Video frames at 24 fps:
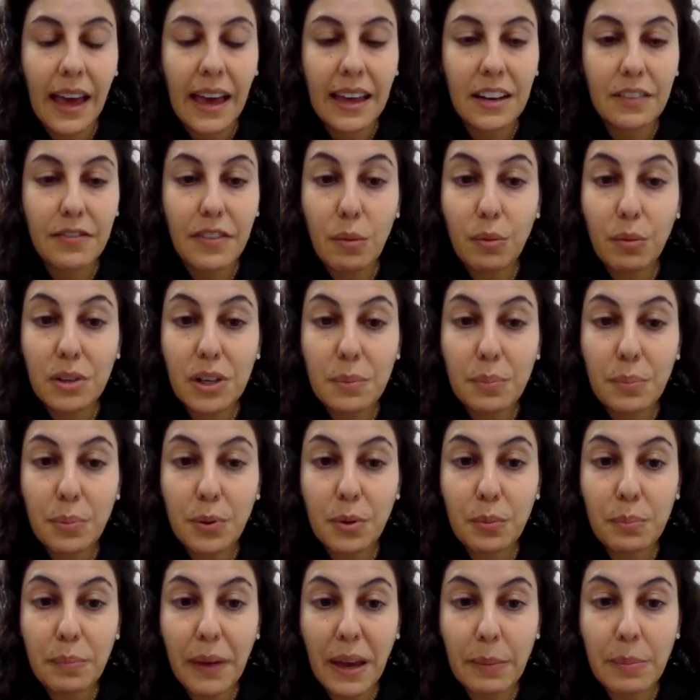and if I want to
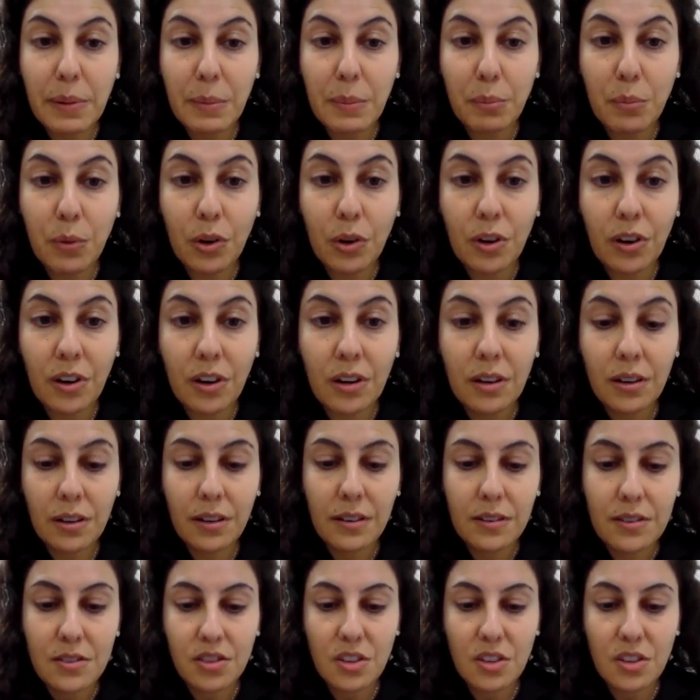put maybe more,